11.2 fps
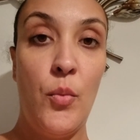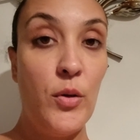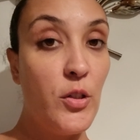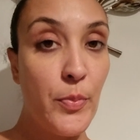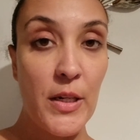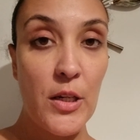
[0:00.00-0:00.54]

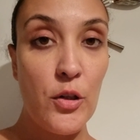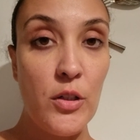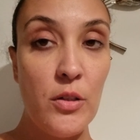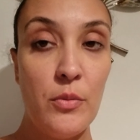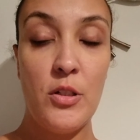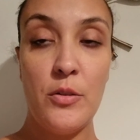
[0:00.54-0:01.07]
which is pretty good,
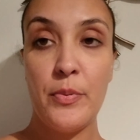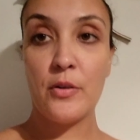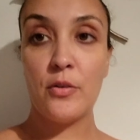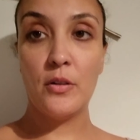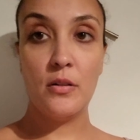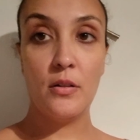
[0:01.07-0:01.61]
which is
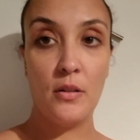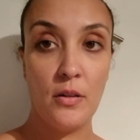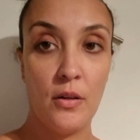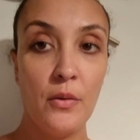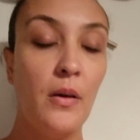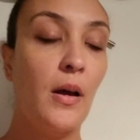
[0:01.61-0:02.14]
pretty good, you
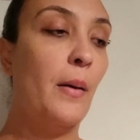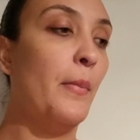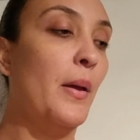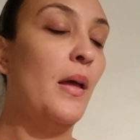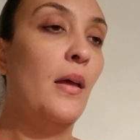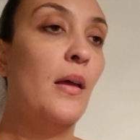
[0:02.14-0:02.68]
know,
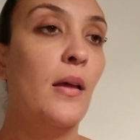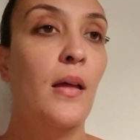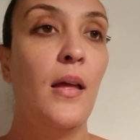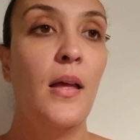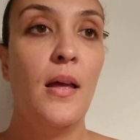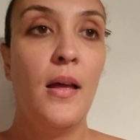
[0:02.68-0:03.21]
um,
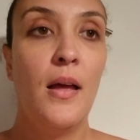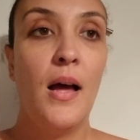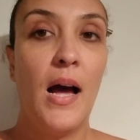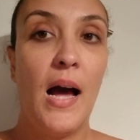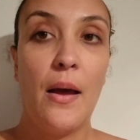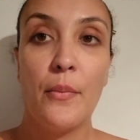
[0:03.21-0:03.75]

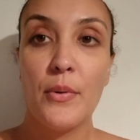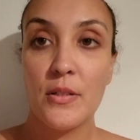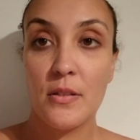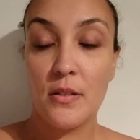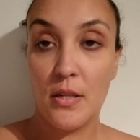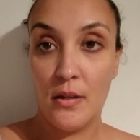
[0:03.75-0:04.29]
I
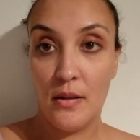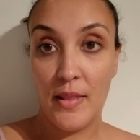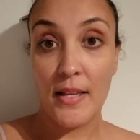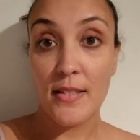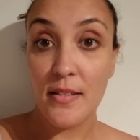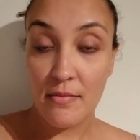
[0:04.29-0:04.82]
was,
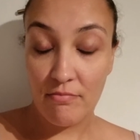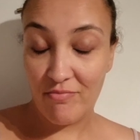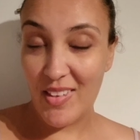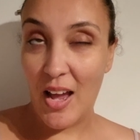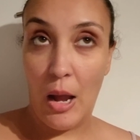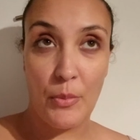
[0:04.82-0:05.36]
that's,
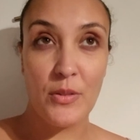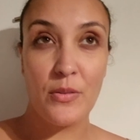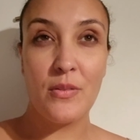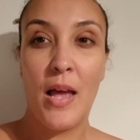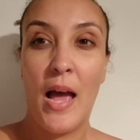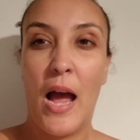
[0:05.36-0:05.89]
I
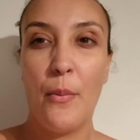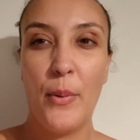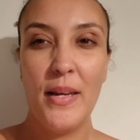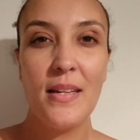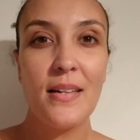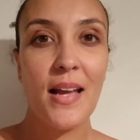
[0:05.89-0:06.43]
was, I
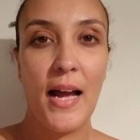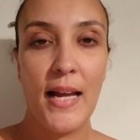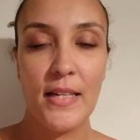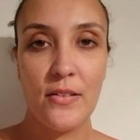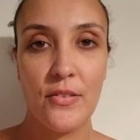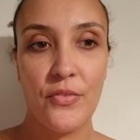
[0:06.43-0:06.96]
went in
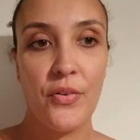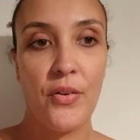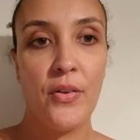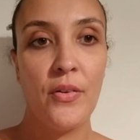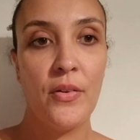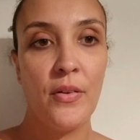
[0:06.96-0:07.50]
kind of
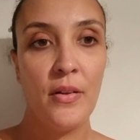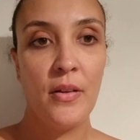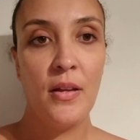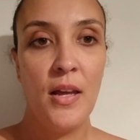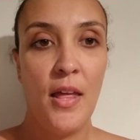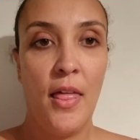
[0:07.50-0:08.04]

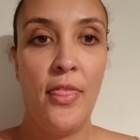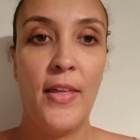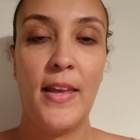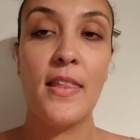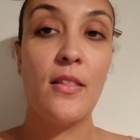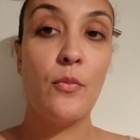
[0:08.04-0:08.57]

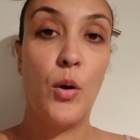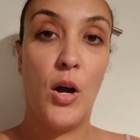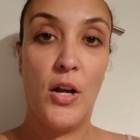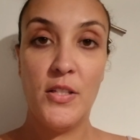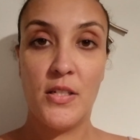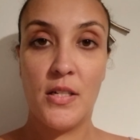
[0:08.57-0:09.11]
thinking the
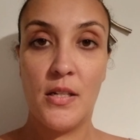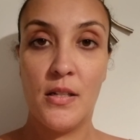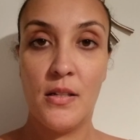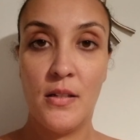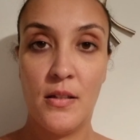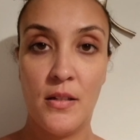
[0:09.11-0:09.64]
worst,
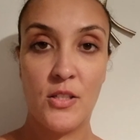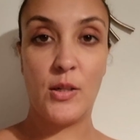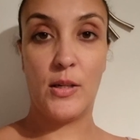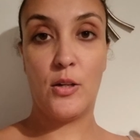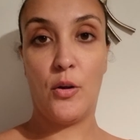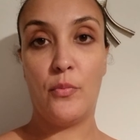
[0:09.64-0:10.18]
so
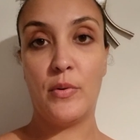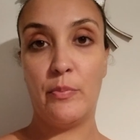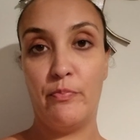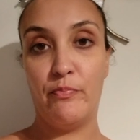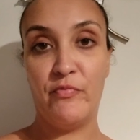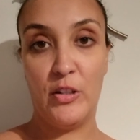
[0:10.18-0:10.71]
I don't
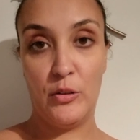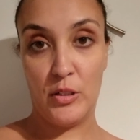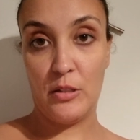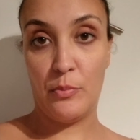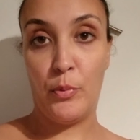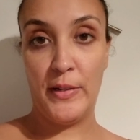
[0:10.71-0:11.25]
feel
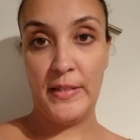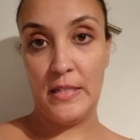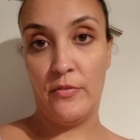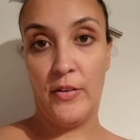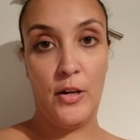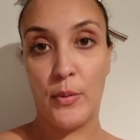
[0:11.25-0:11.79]

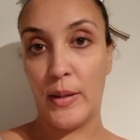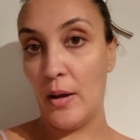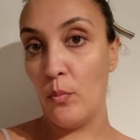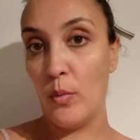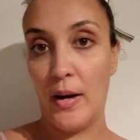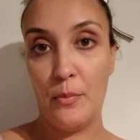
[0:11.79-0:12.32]
disappointed if I don't
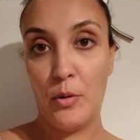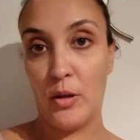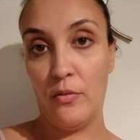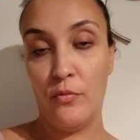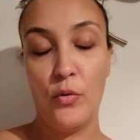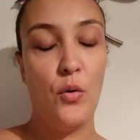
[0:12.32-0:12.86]
get what I'm
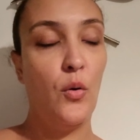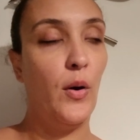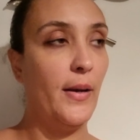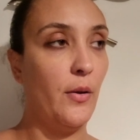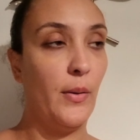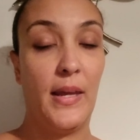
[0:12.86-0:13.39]
looking for or
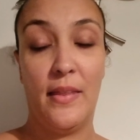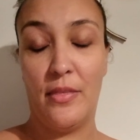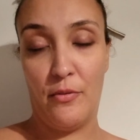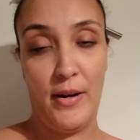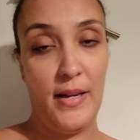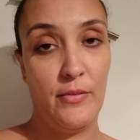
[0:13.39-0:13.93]
I don't get
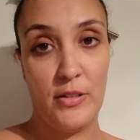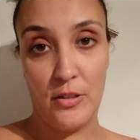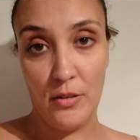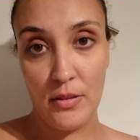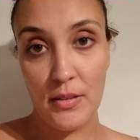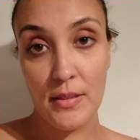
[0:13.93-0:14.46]
the right
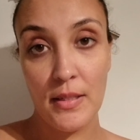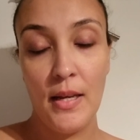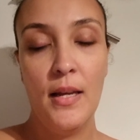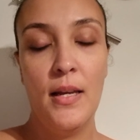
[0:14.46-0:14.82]
results.